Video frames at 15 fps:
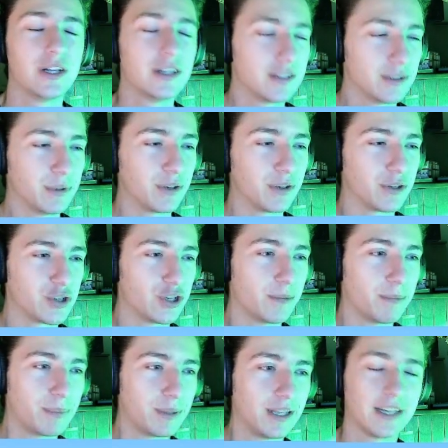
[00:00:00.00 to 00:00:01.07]
to build a
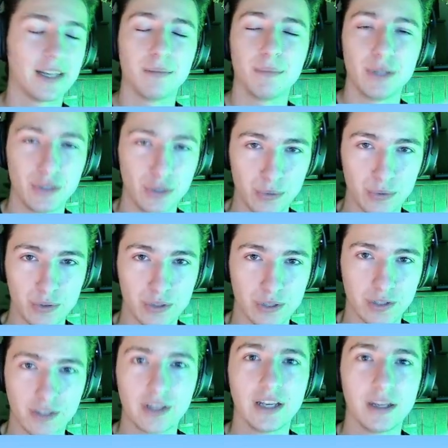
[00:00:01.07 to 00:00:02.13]
ship that can be used
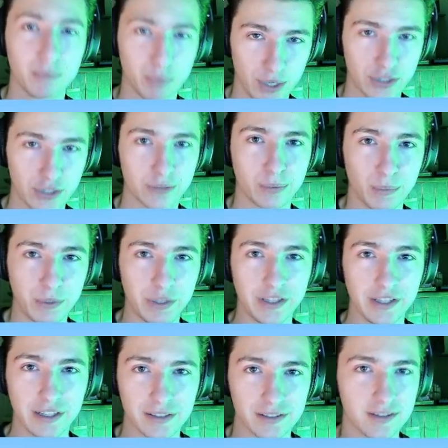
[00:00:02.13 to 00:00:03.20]
in Project
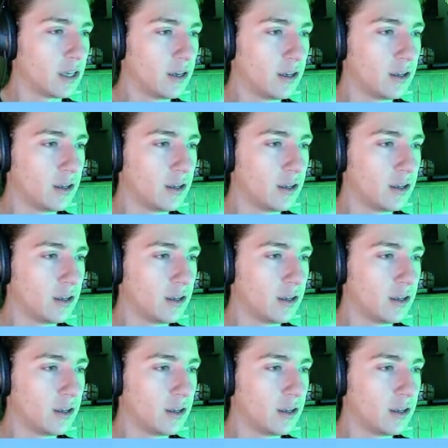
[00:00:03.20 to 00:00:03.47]
Prometheus.